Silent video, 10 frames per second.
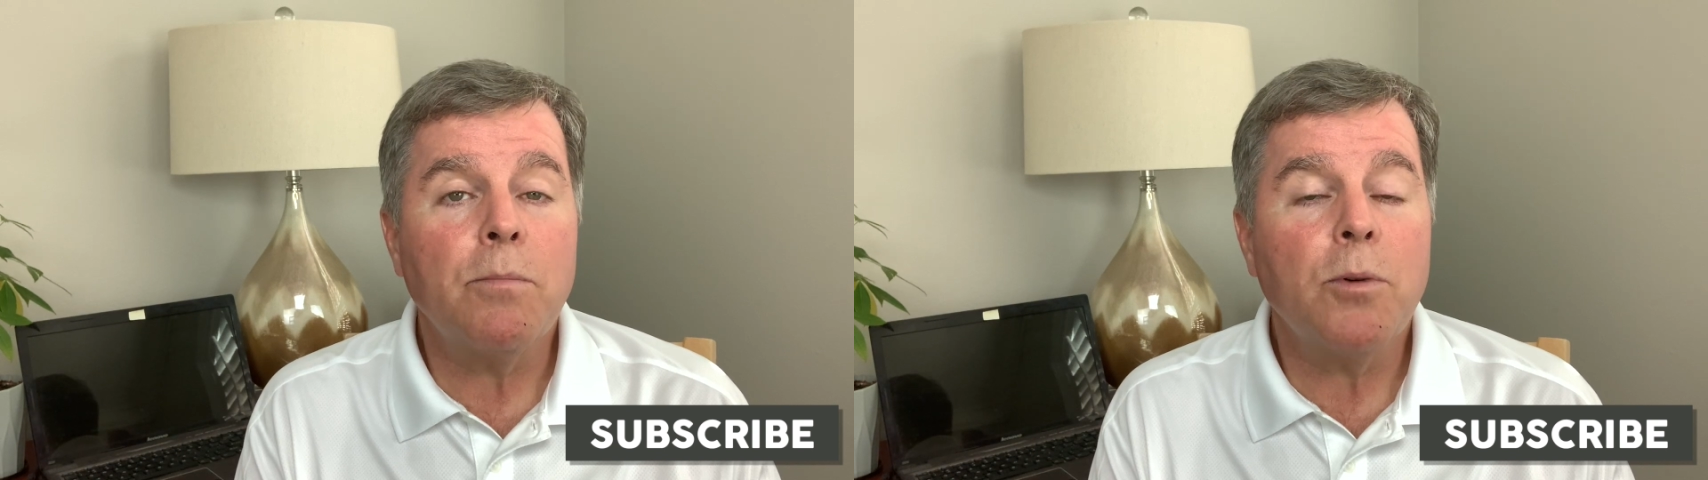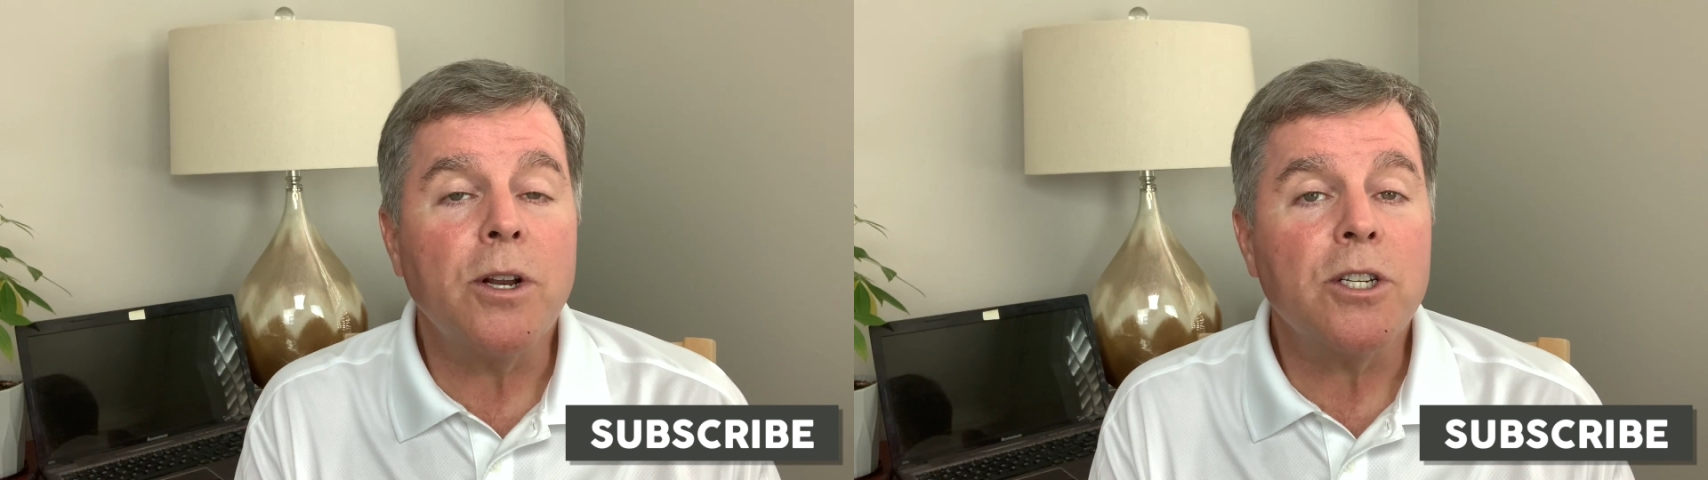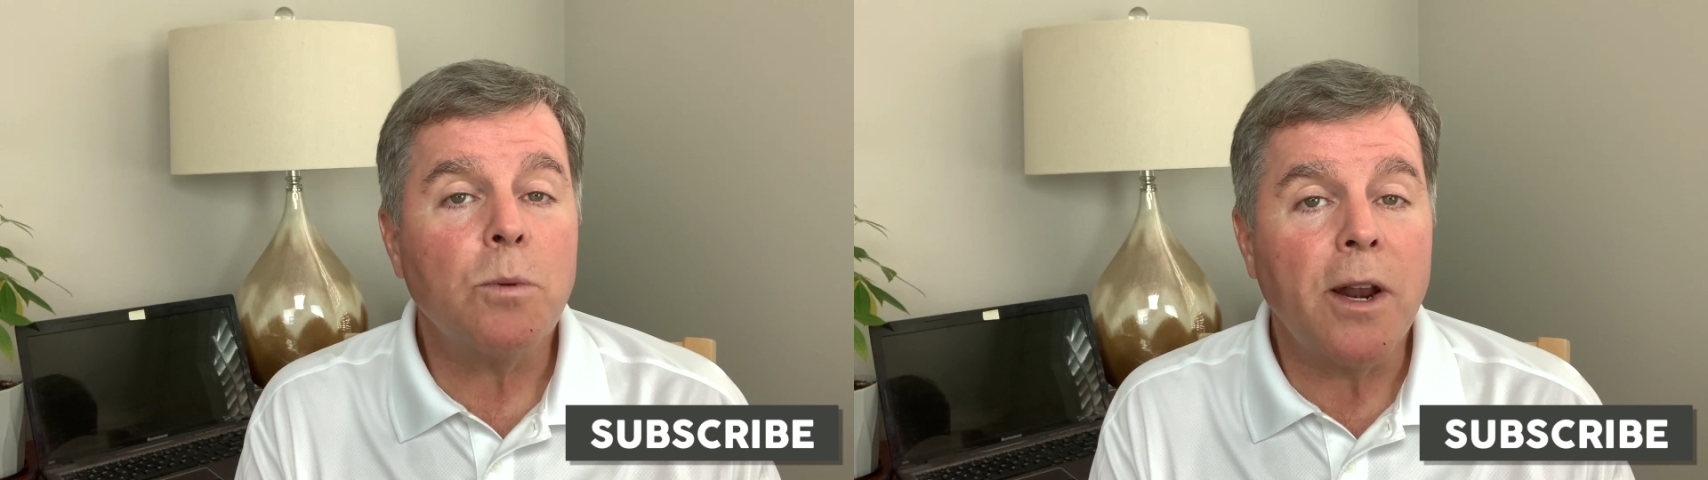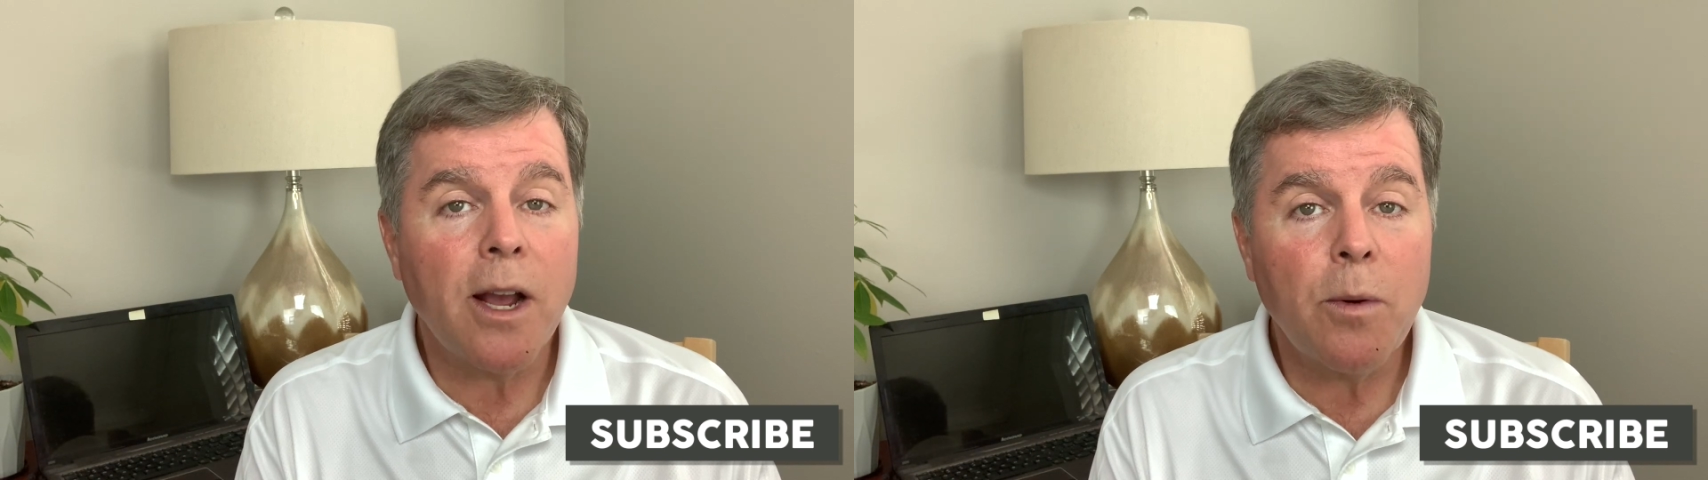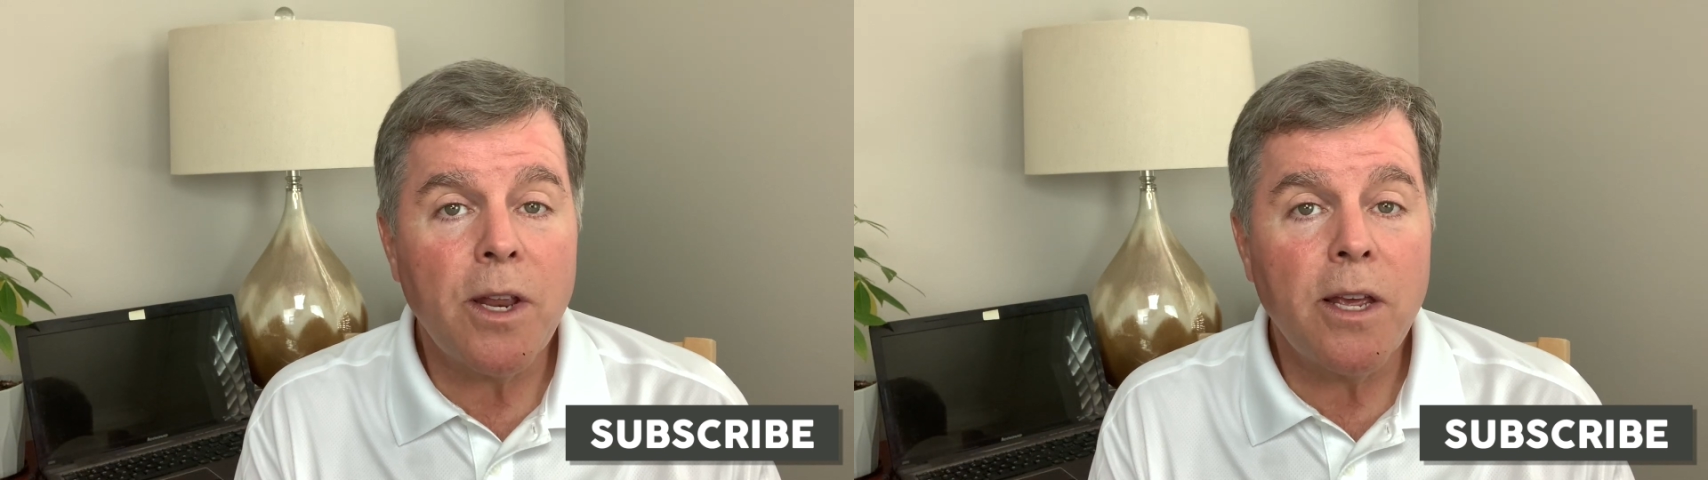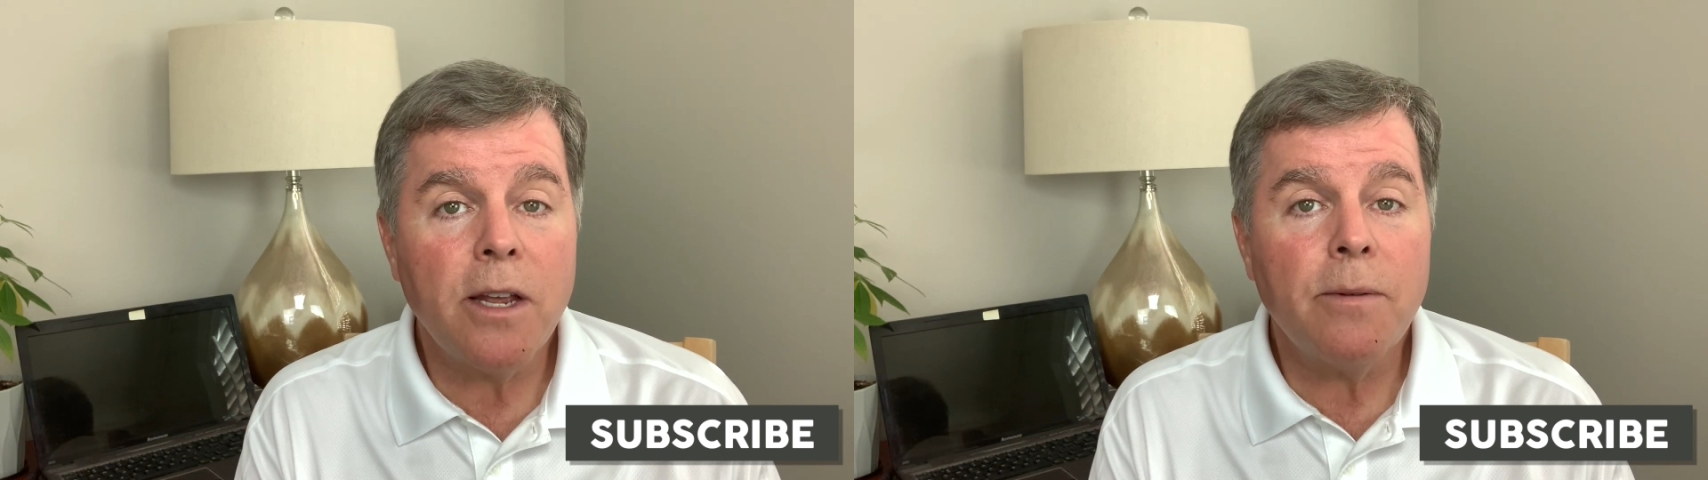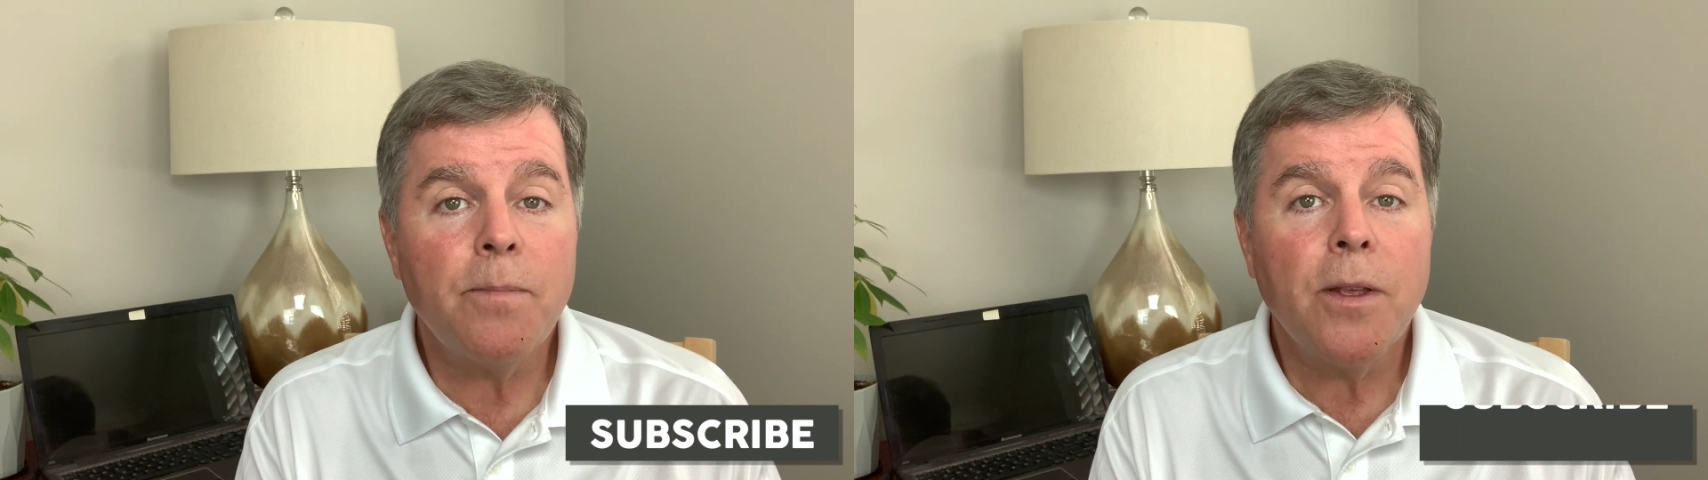Putting sweat equity in,